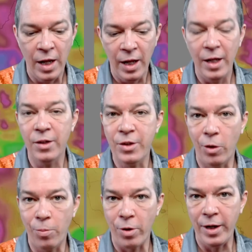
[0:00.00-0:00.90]
It's still
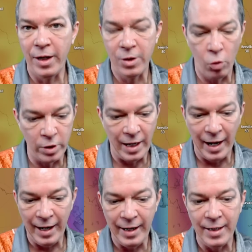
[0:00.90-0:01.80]
bringing it towards
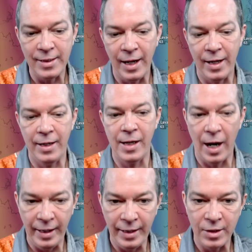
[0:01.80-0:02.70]
80s and
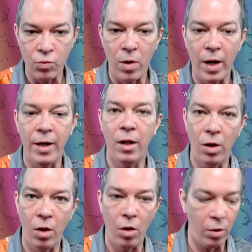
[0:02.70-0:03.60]
90s right
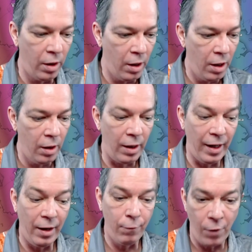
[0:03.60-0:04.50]
along
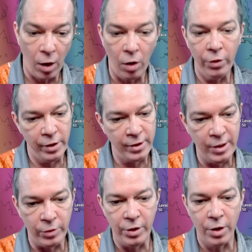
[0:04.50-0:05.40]
landfall. You can see
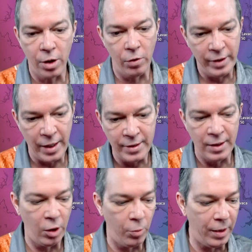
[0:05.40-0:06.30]
with the euro, it takes it a
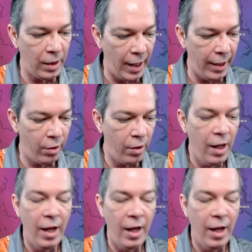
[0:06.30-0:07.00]
little bit lighter.